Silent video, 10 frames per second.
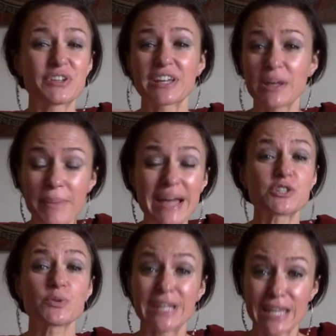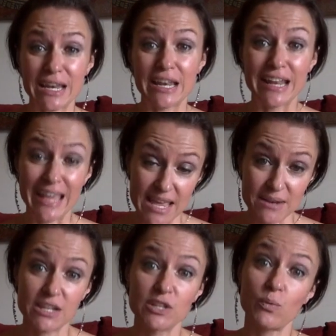You can come back to it again and
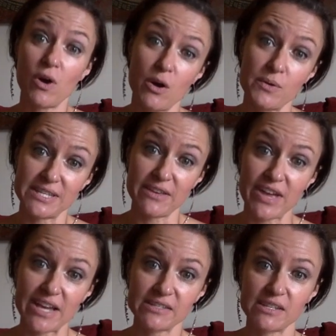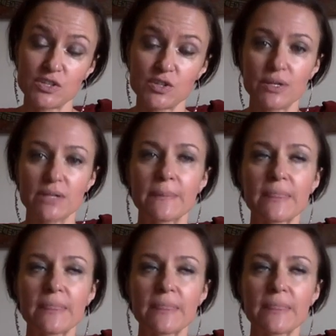again, and you always have access to it.